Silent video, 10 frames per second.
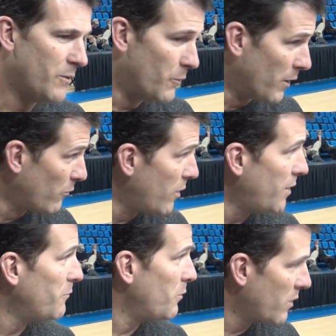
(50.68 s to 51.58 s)
we want to
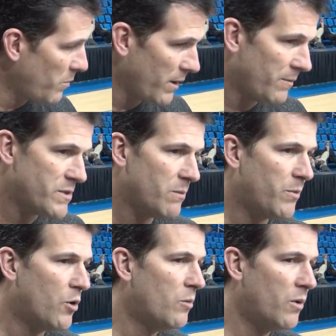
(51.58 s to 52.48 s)
run, we want to play up
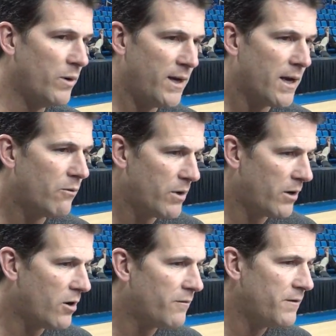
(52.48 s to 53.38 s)
tempo, but we got to
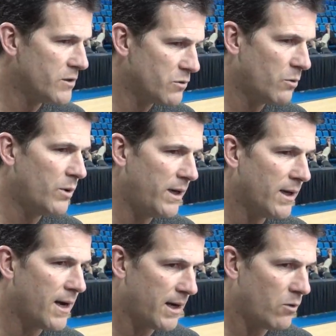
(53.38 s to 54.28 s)
run an offense where we
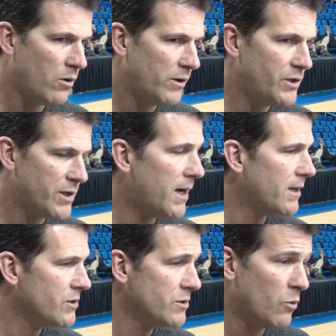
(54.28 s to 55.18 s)
get high quality
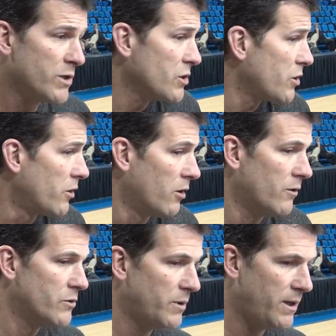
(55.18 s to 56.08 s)
shots. Because it wasn't
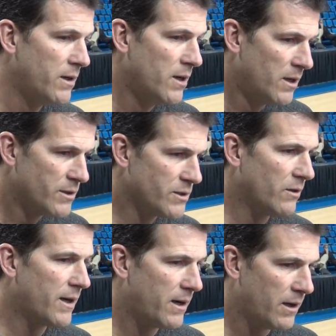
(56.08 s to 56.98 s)
turnovers. We
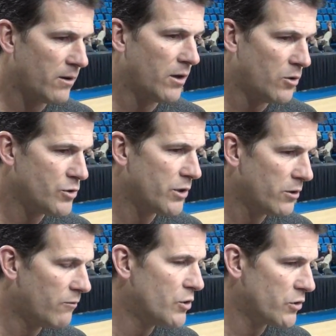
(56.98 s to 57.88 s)
still had another low
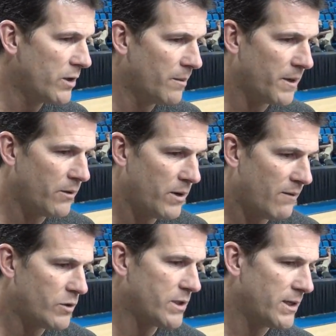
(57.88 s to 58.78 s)
turnover trip. I think we
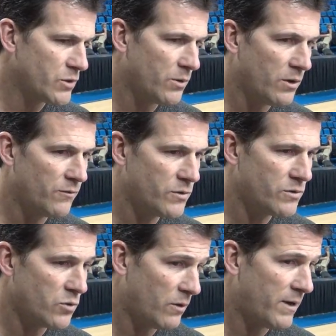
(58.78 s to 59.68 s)
averaged like 12
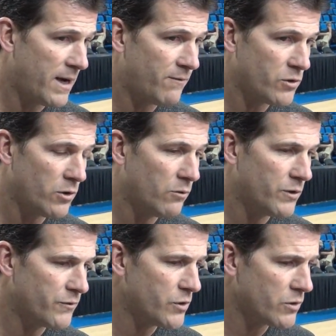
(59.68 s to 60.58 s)
and a half
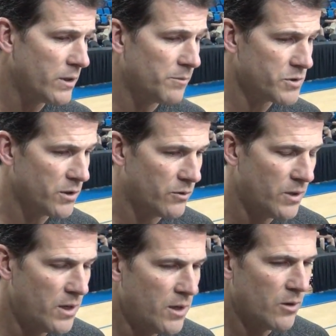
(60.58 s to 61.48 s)
turnovers for the trip.
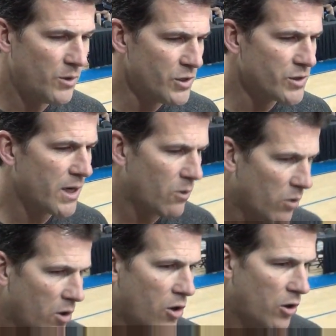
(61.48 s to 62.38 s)
So we just got to
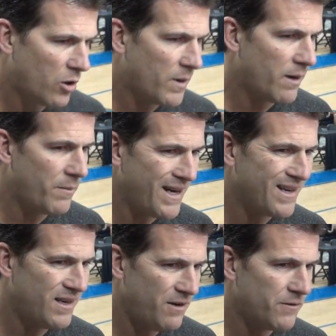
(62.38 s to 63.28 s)
work harder about
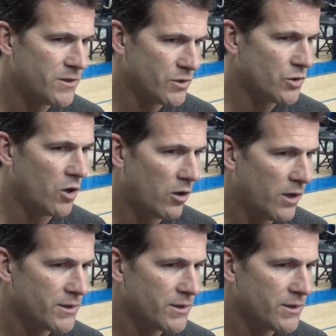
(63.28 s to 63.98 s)
making defenses guard